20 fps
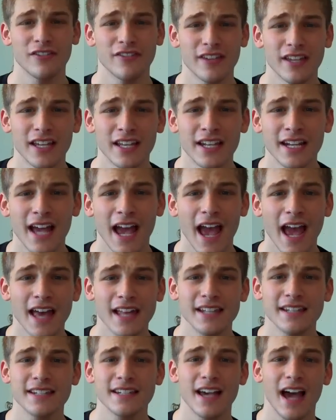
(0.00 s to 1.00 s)
their feet
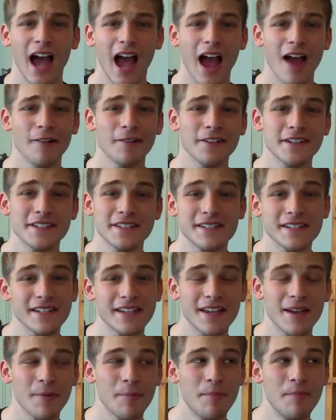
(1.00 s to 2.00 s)
and I was
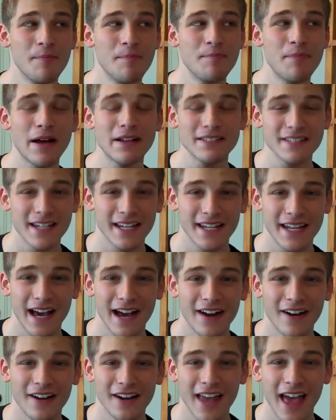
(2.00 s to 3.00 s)
belting it
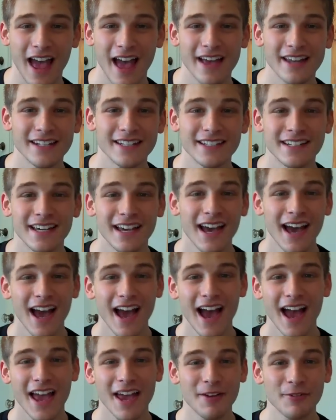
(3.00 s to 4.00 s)
out, and
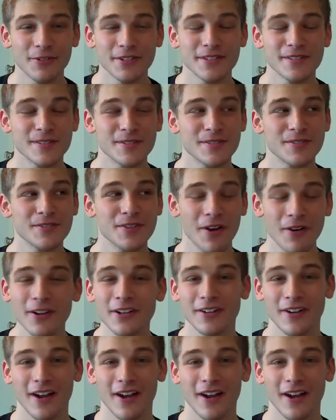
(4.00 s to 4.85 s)
it was so